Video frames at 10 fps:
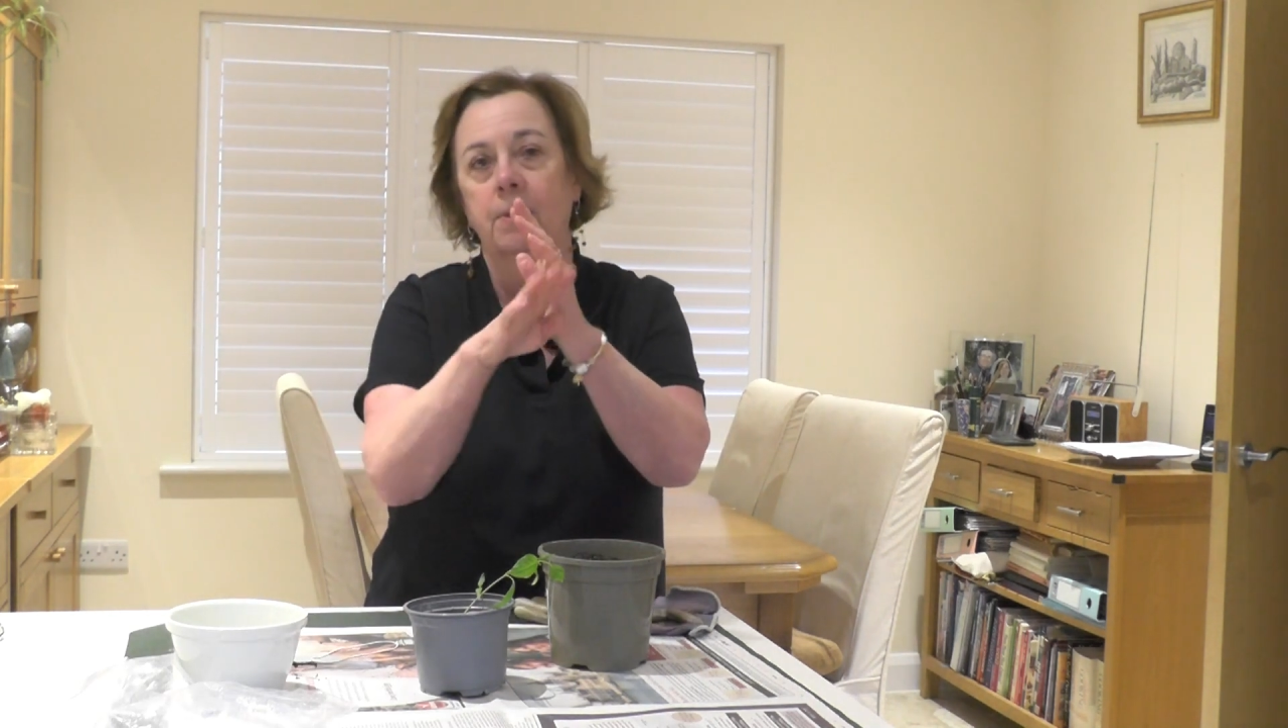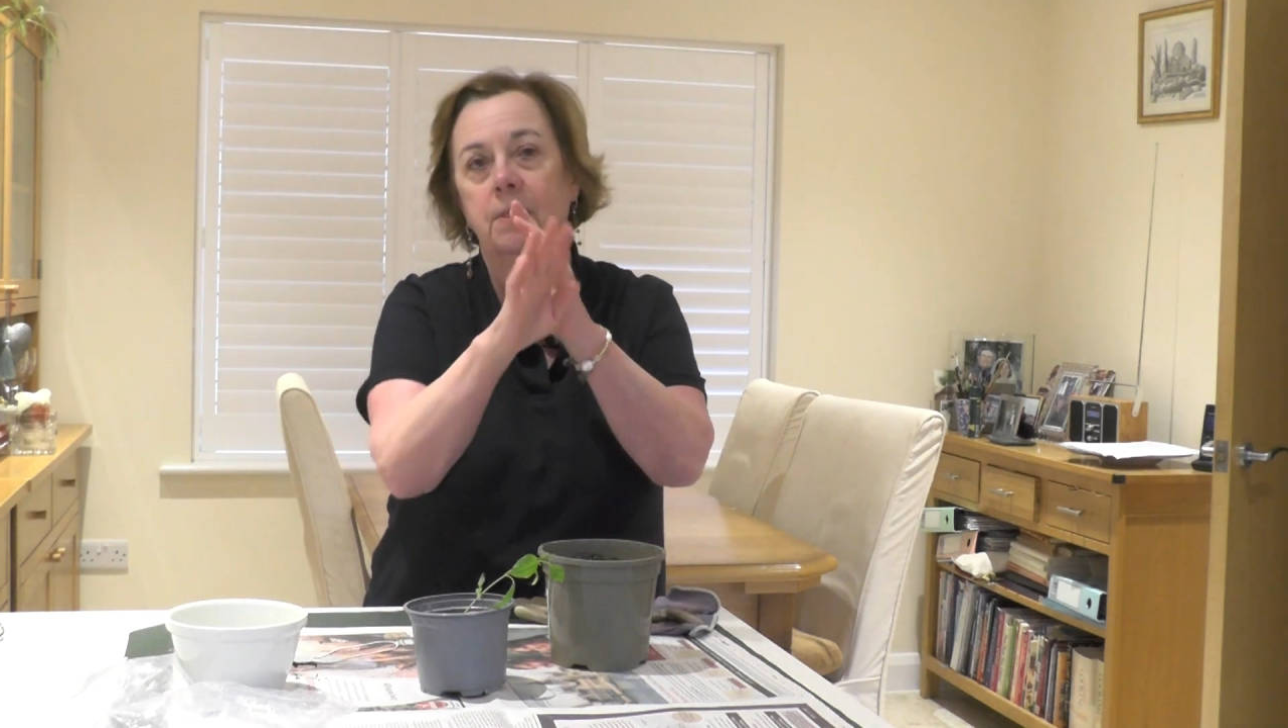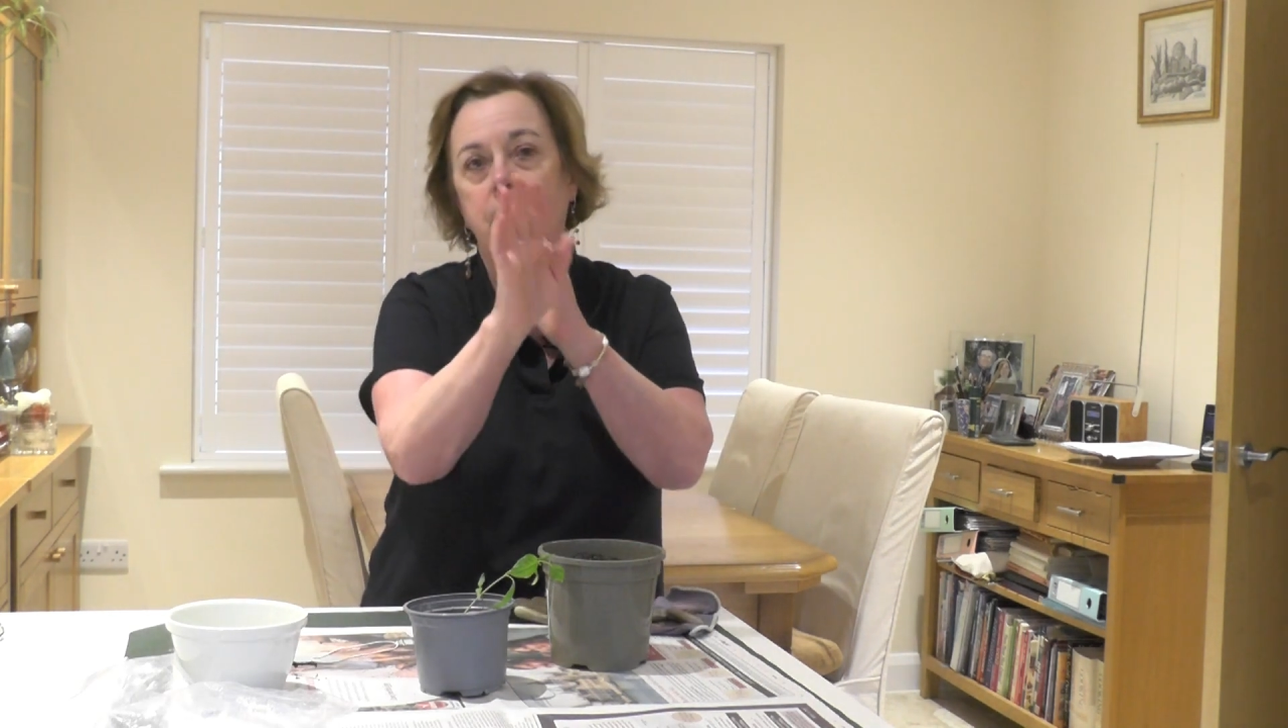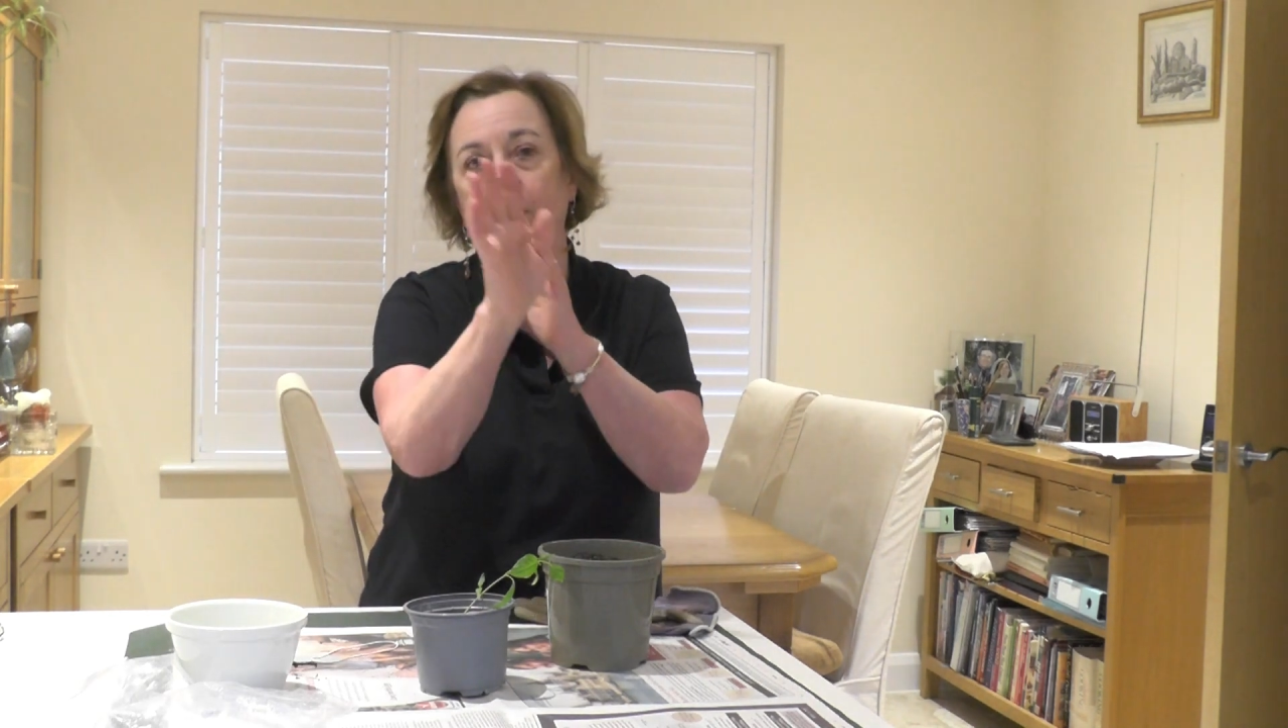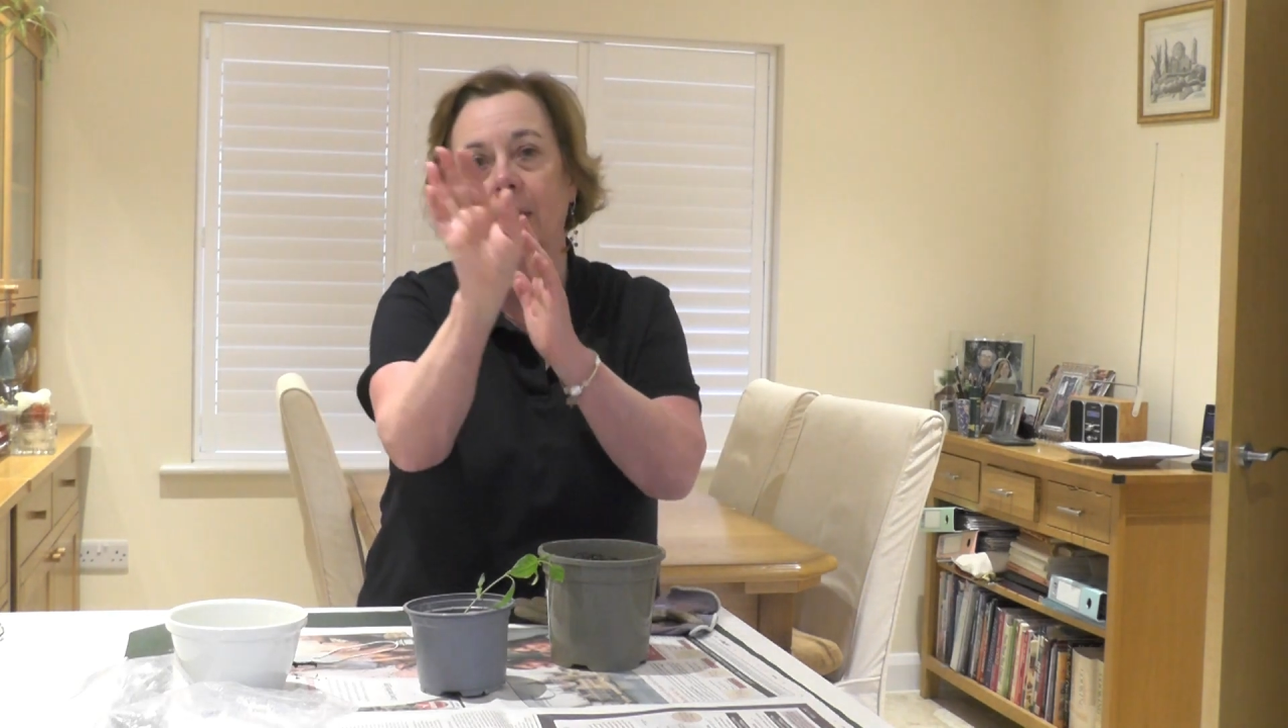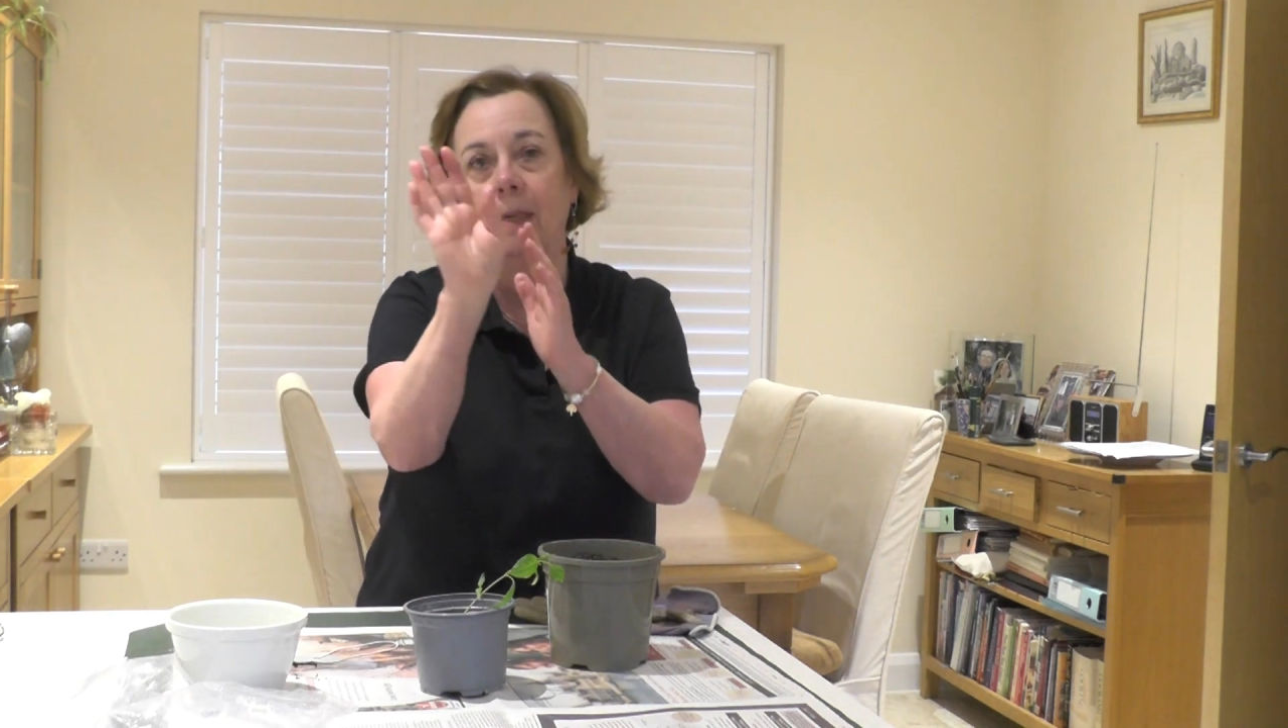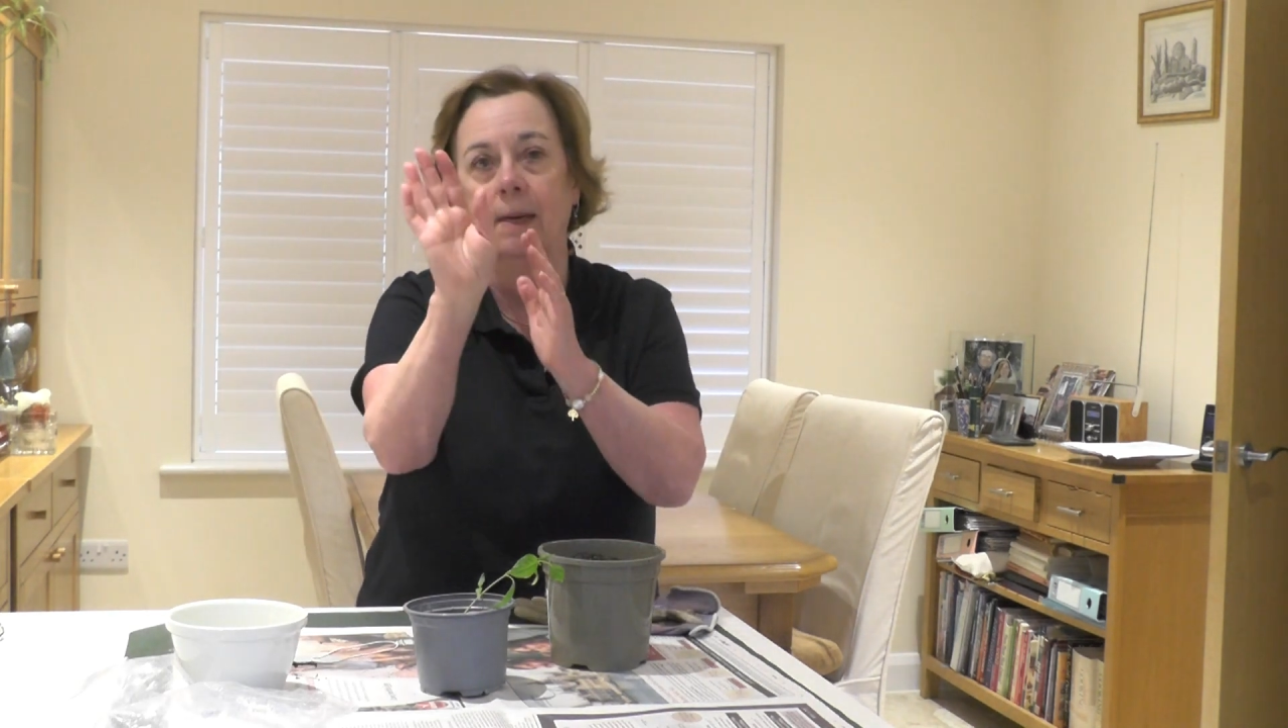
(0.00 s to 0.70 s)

but is a bit